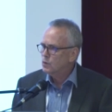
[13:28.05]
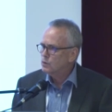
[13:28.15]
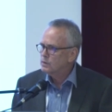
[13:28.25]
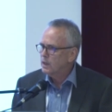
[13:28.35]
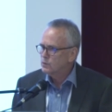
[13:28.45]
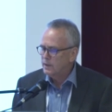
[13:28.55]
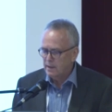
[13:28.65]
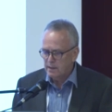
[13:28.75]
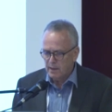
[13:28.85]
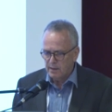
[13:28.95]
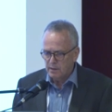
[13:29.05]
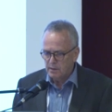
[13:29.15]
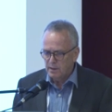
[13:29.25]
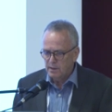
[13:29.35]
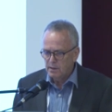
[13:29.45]

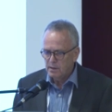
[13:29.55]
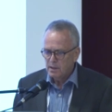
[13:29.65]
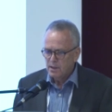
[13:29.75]
2019.